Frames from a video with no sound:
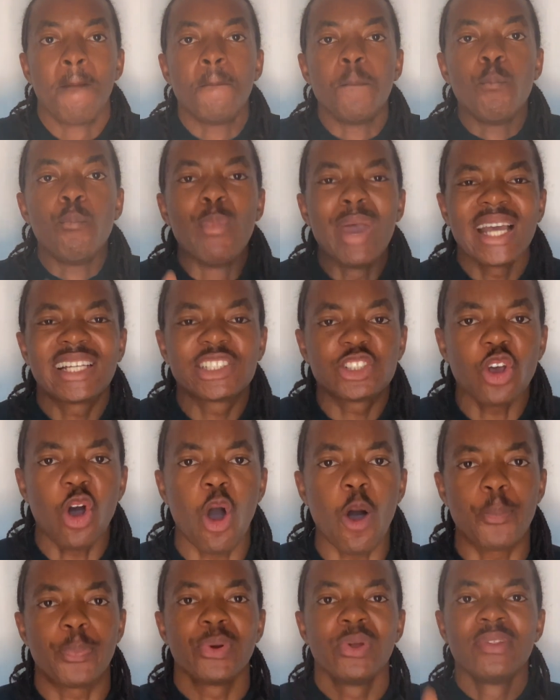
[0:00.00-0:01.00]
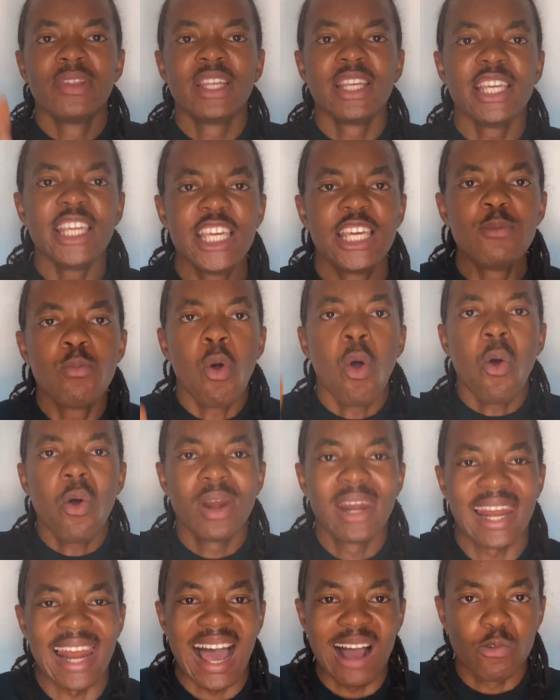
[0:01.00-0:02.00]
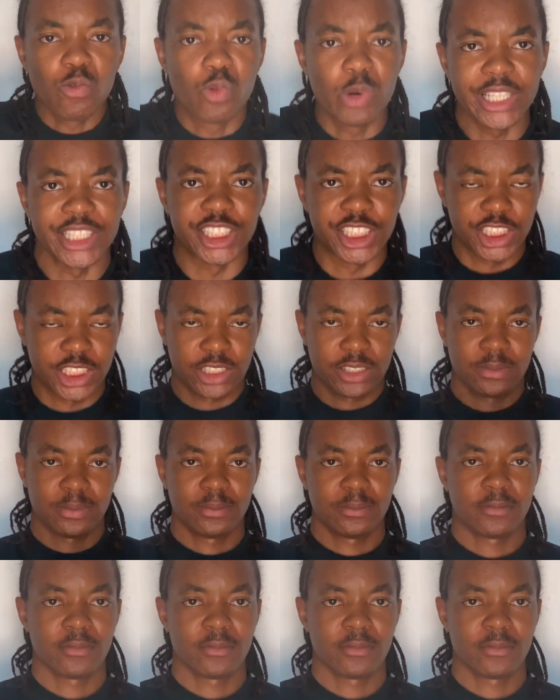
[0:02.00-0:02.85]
makes up Igbo language.